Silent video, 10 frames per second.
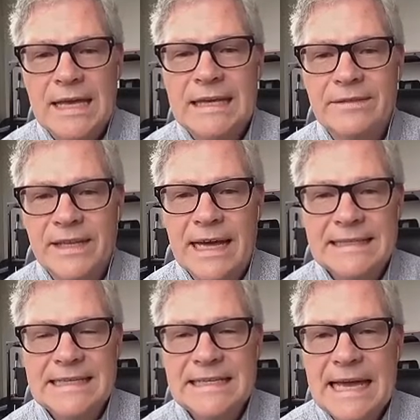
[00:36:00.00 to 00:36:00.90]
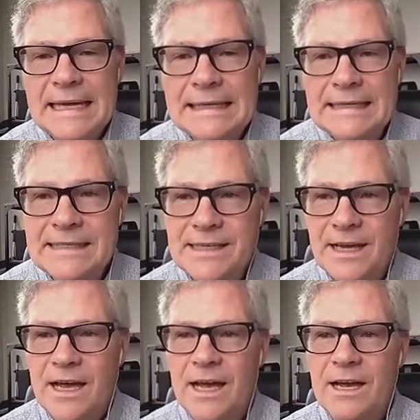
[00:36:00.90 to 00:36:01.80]
in the 1980s
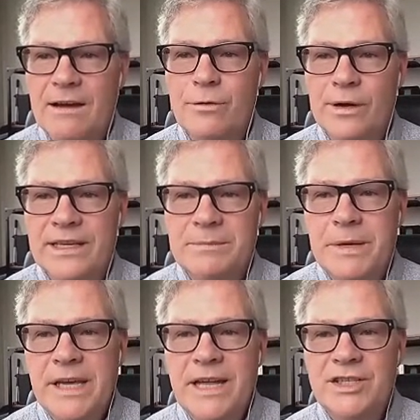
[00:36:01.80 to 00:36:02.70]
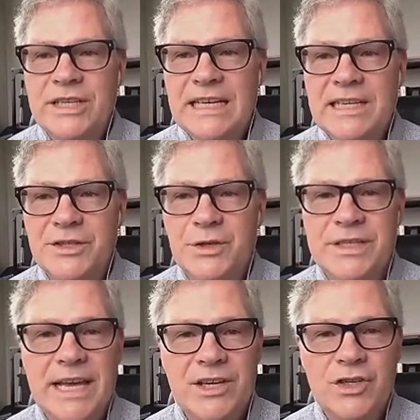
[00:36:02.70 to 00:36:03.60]
for his PhD
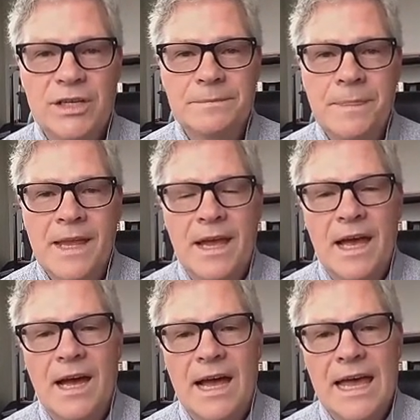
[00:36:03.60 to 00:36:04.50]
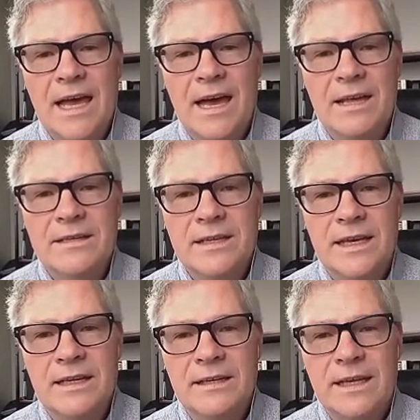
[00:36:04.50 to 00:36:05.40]
dissertation, and
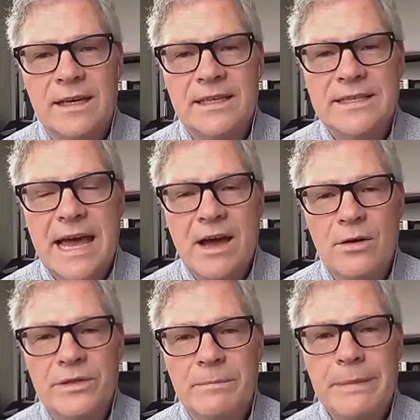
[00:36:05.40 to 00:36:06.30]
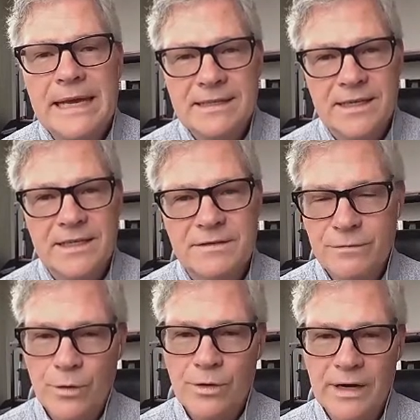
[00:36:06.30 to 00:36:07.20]
it is now the basis
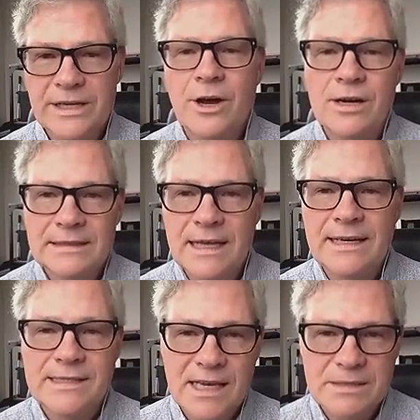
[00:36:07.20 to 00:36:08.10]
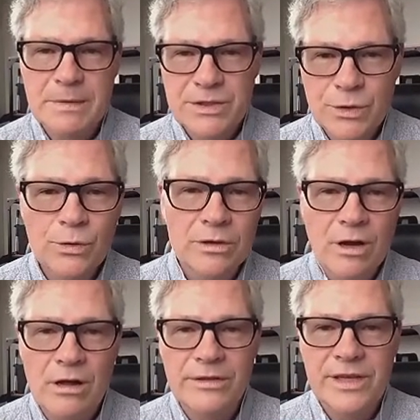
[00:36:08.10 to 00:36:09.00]
for an online assessment tool
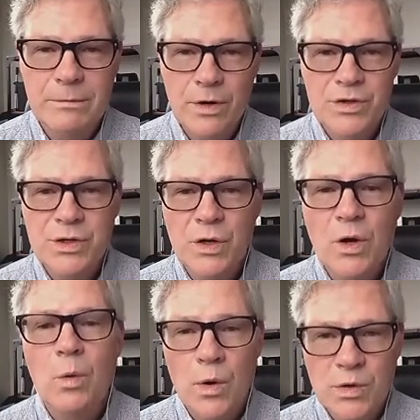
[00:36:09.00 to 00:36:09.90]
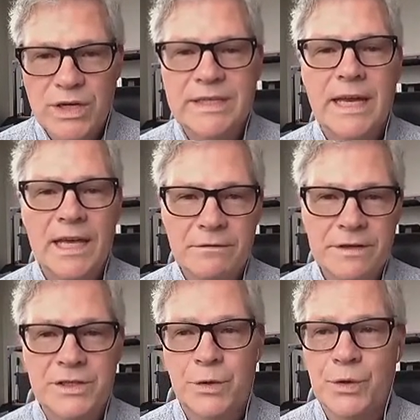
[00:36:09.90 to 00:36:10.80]
called the Emotional Quotient
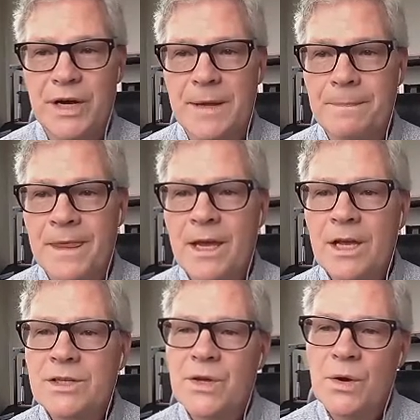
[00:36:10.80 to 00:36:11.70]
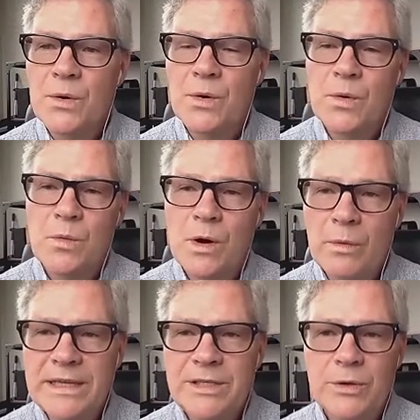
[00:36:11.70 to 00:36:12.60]
Inventory. So what
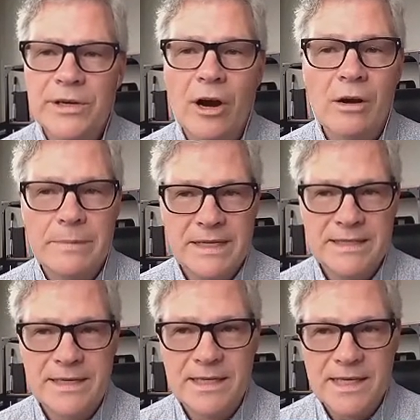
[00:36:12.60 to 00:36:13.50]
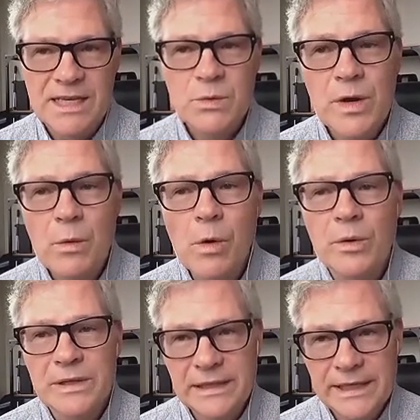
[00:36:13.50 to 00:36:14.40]
we do in our business is we
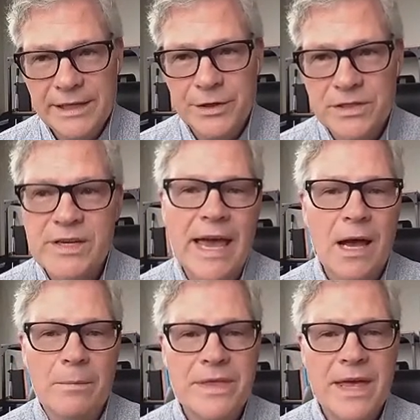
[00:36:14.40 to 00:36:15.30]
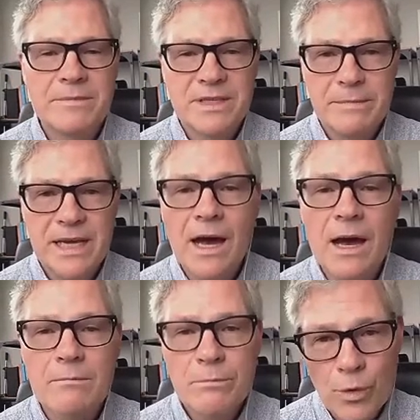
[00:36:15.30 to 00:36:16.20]
work with leaders to help them to
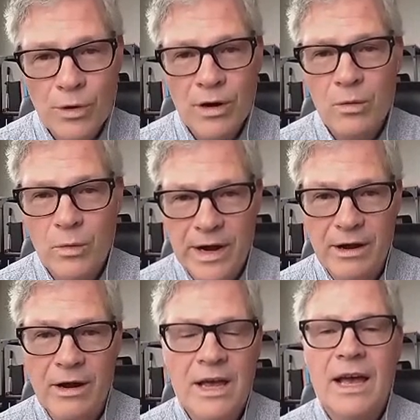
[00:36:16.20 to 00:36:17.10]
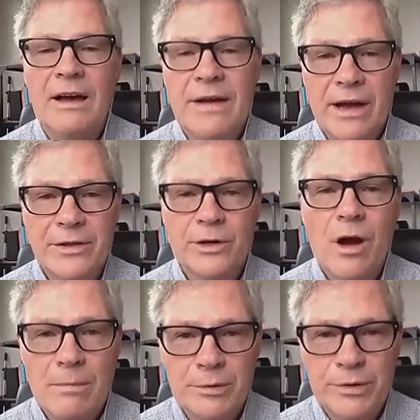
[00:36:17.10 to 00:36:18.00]
become more aware of how they're
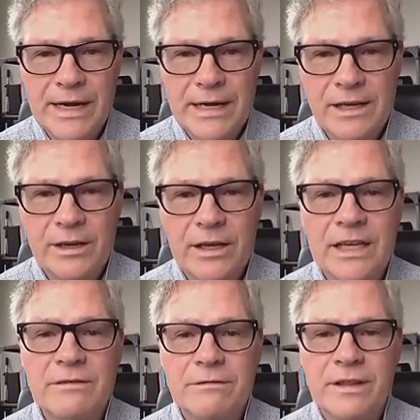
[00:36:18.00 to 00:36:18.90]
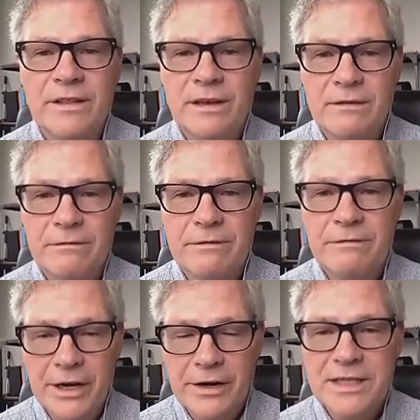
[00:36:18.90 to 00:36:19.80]
operating in the
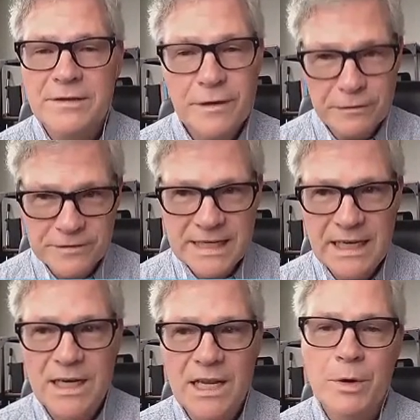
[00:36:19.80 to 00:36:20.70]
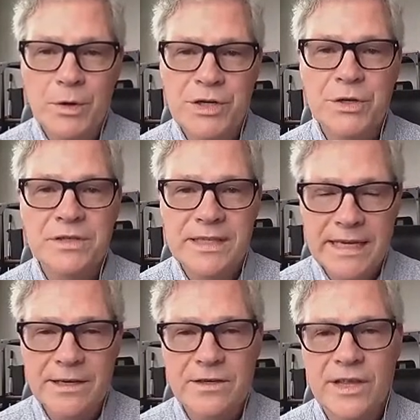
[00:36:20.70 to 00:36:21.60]
various 15 emotional
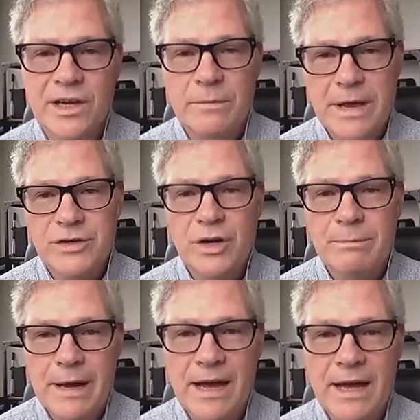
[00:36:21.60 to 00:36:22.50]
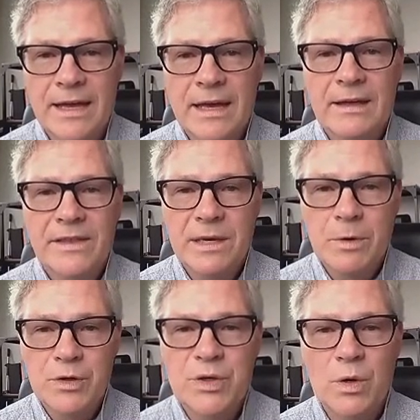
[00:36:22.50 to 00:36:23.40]
skills that are measured by the
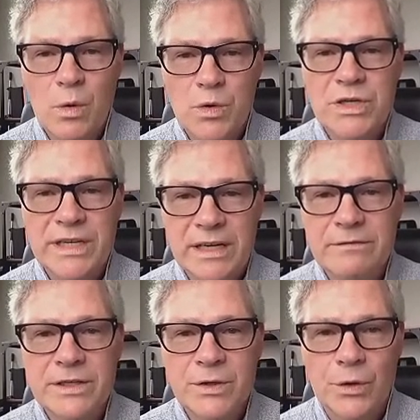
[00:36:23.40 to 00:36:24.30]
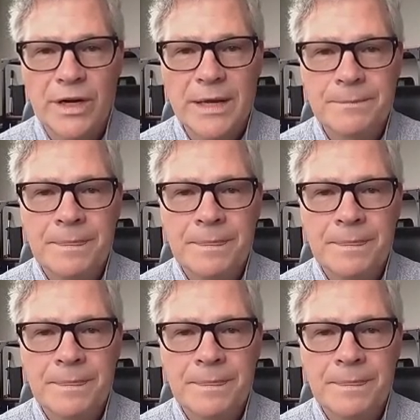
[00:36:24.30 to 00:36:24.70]
Emotional Quotient Inventory.